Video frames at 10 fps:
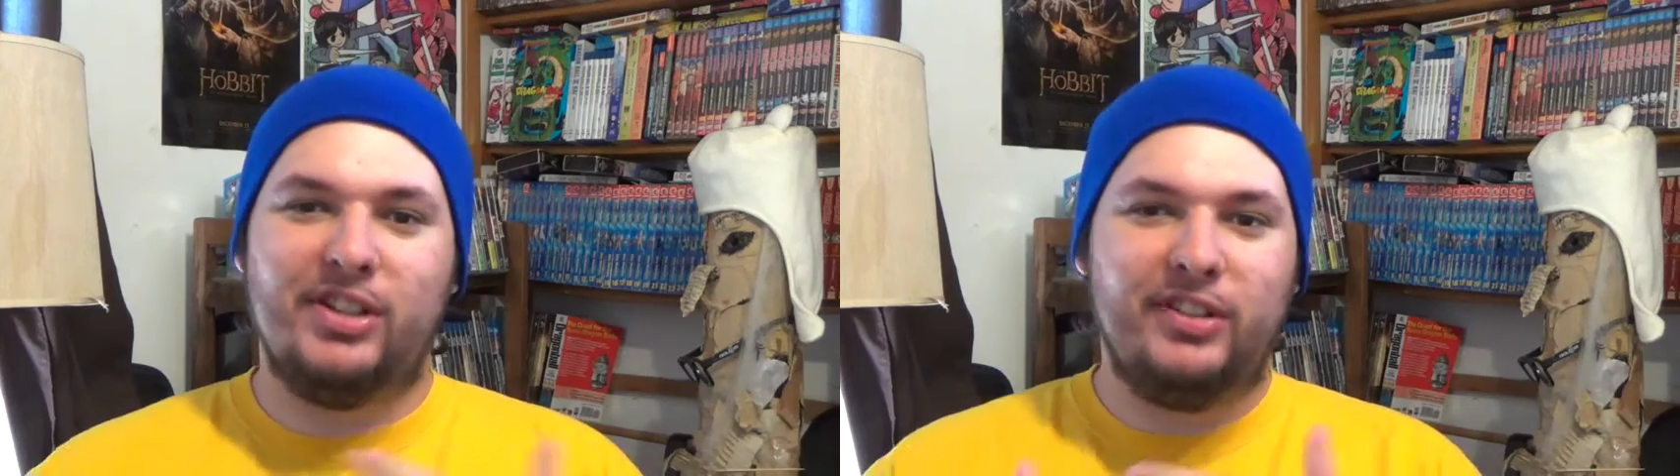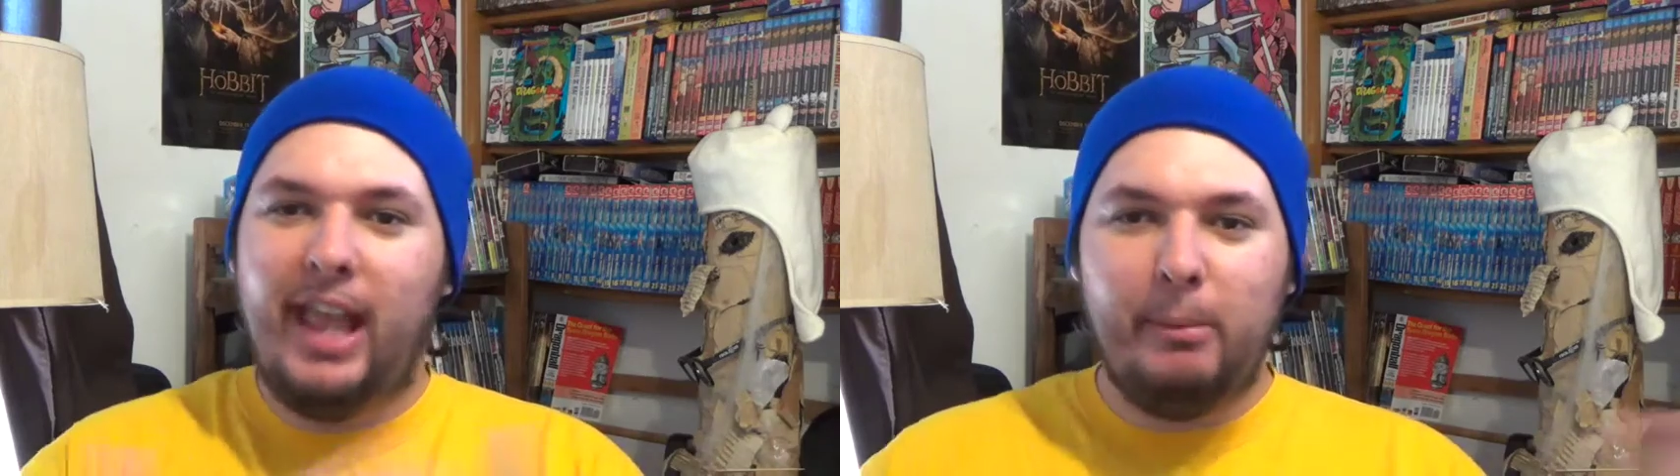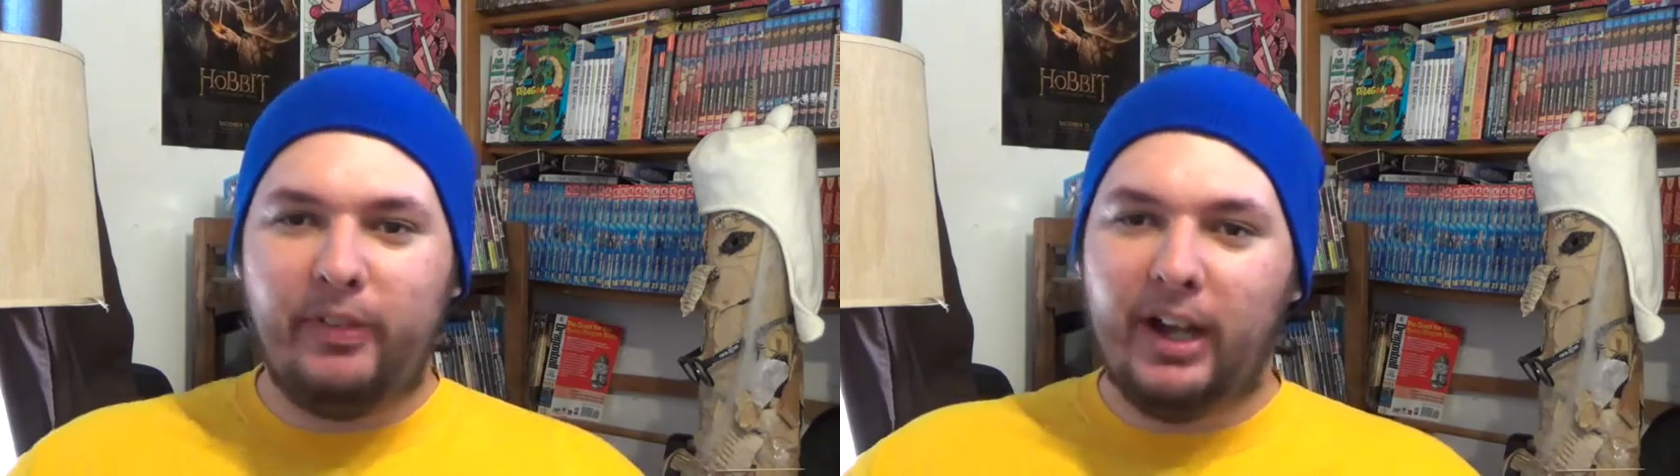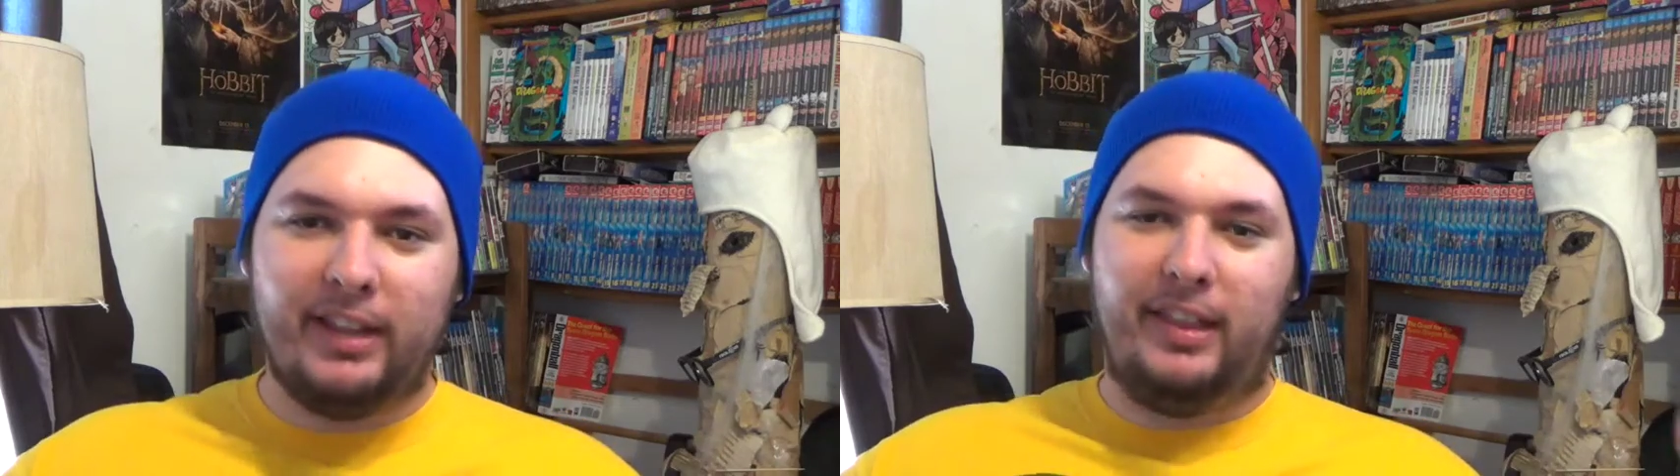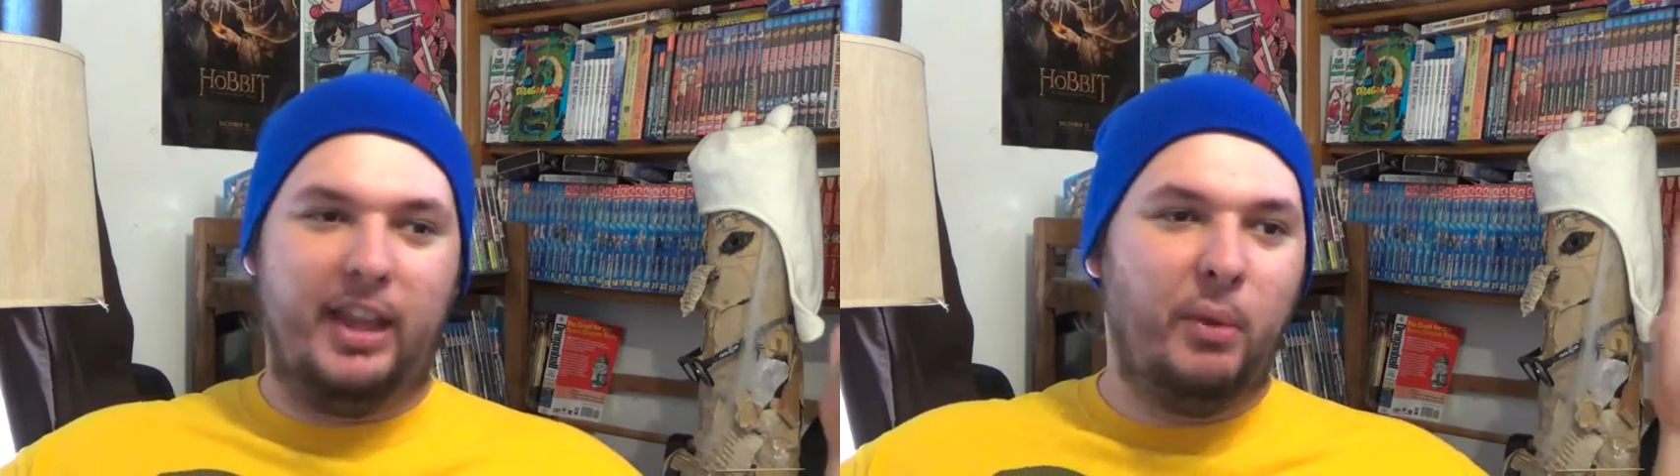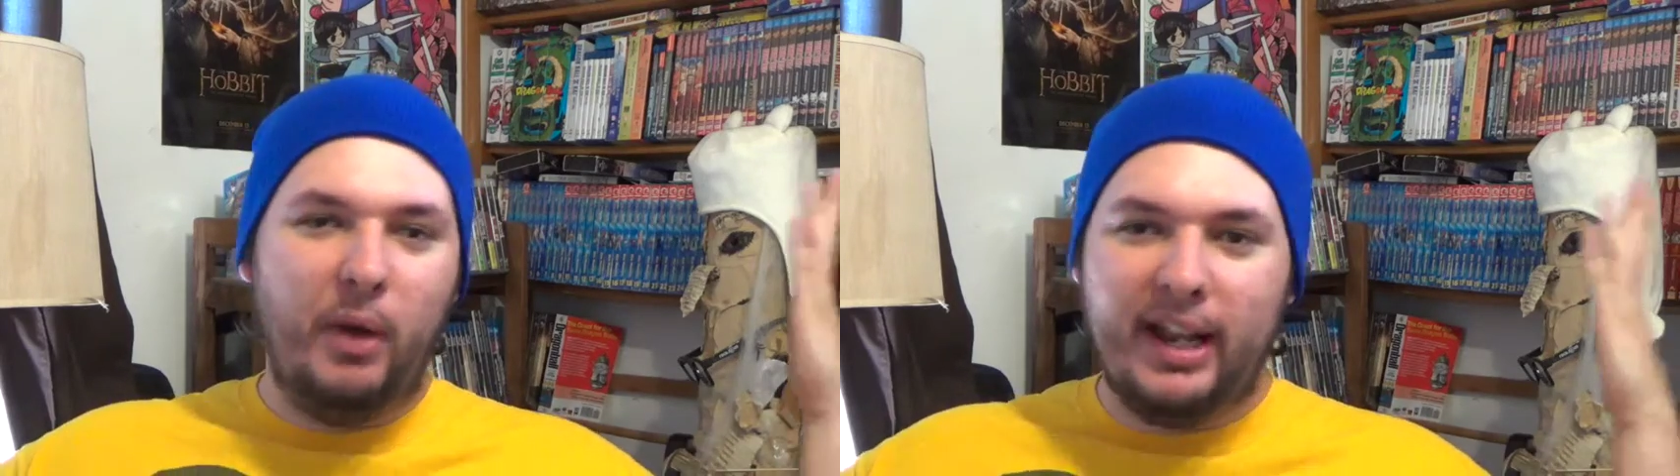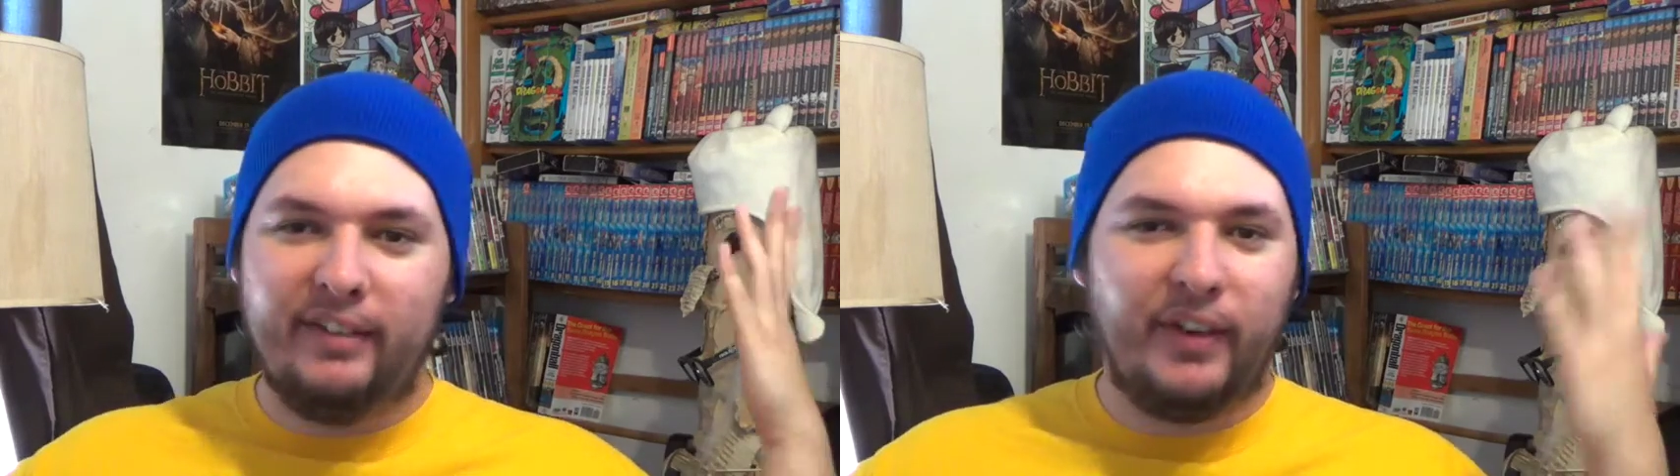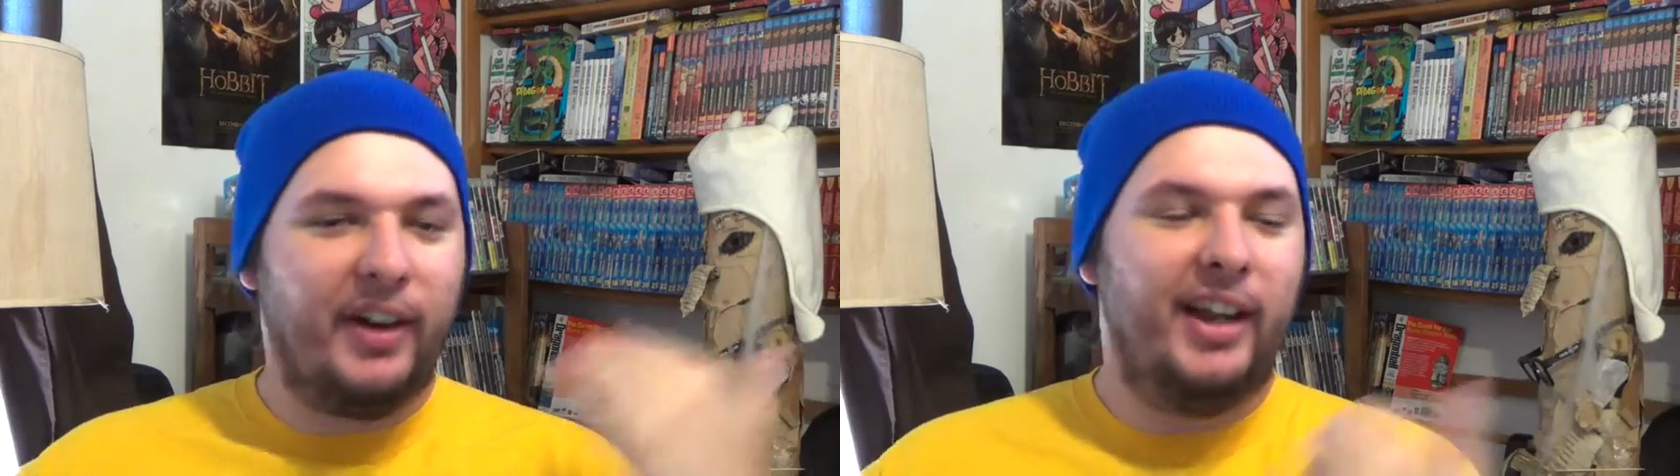Same fucking thing,
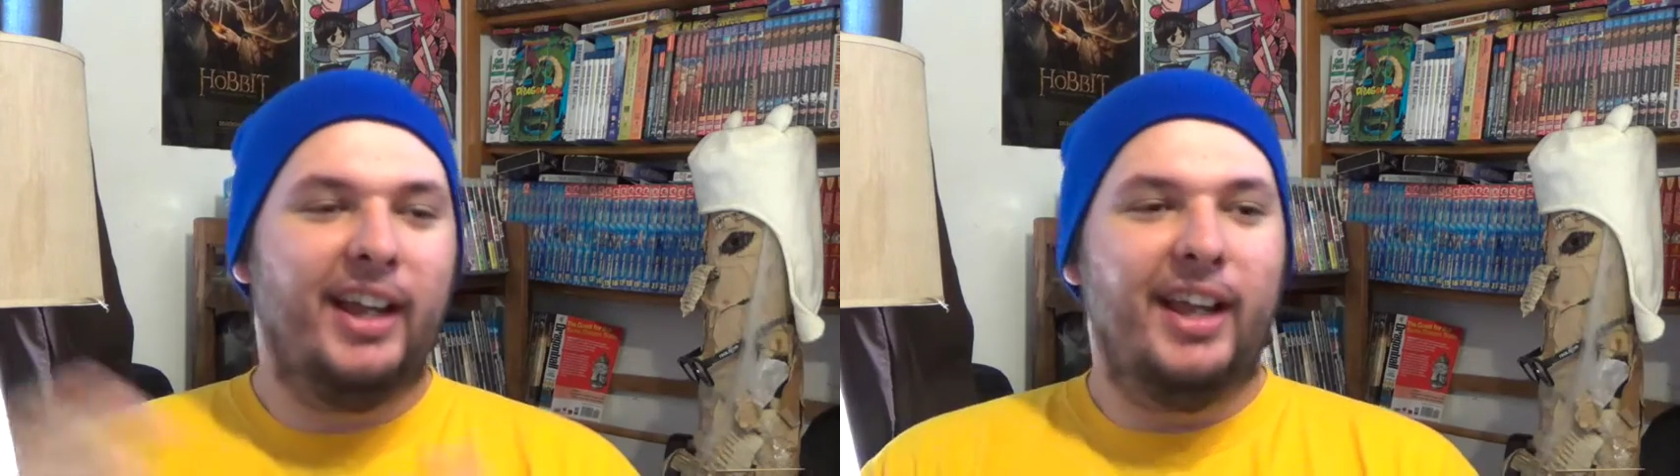whatever.